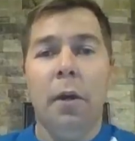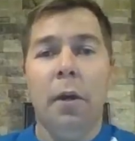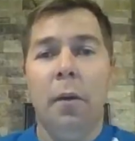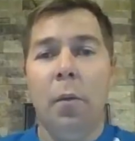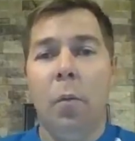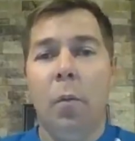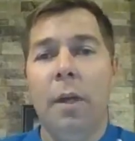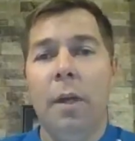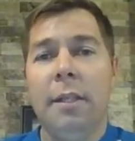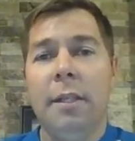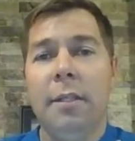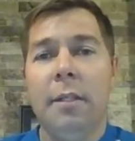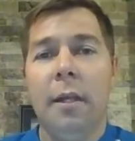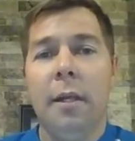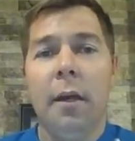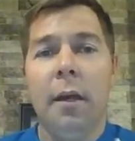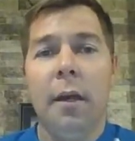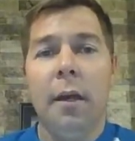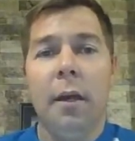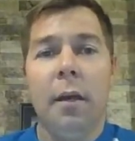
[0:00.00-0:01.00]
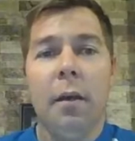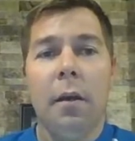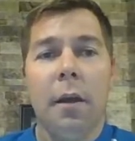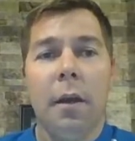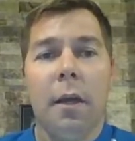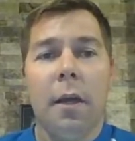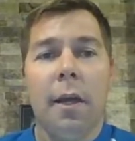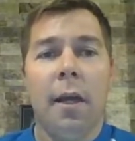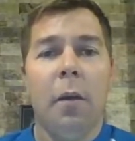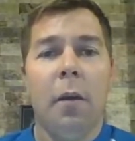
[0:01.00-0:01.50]
what's the
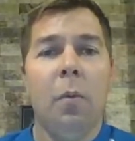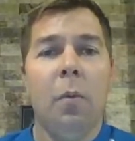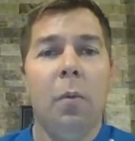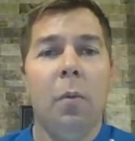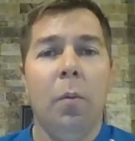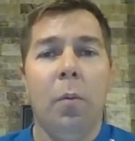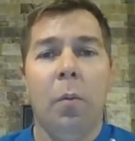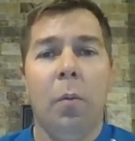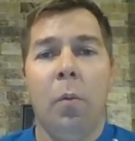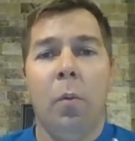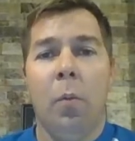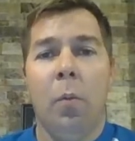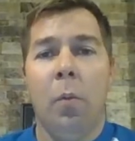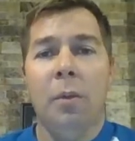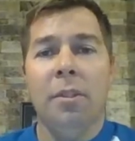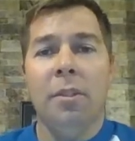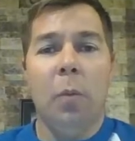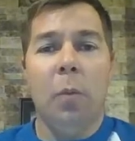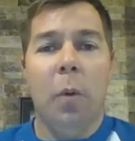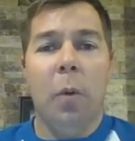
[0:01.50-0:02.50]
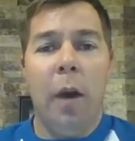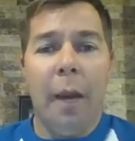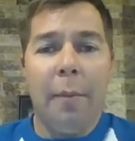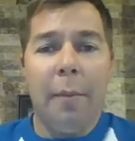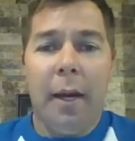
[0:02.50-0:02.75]
why